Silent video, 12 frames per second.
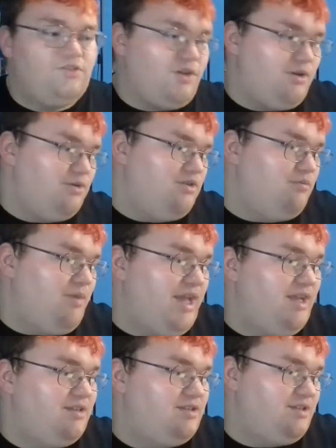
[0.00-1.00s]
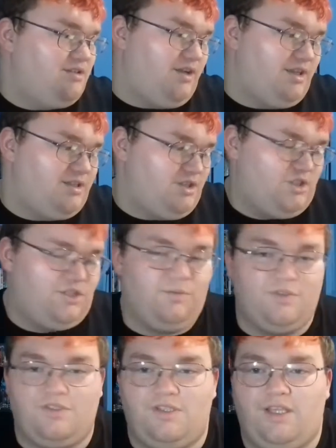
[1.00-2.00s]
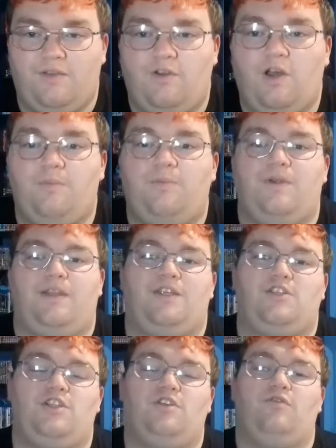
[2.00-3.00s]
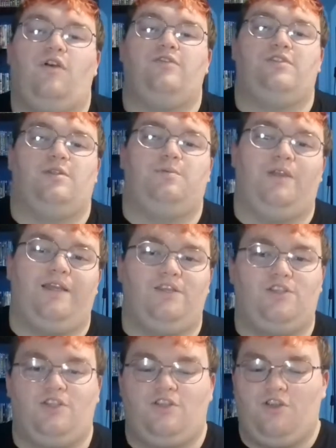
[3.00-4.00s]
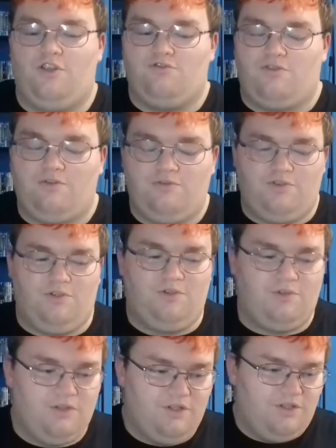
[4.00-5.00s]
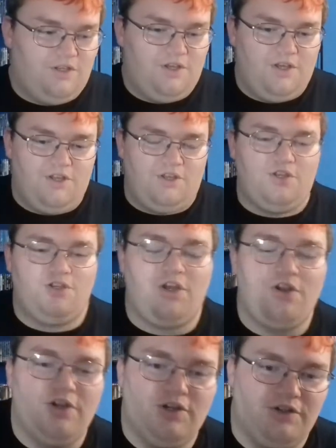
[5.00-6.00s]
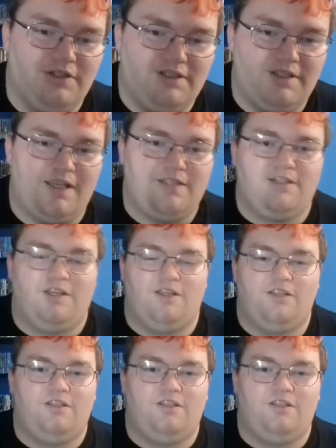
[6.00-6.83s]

So the mayor decides that she wants to give up, and as she arrives at the place, she turns around to the Joker and says,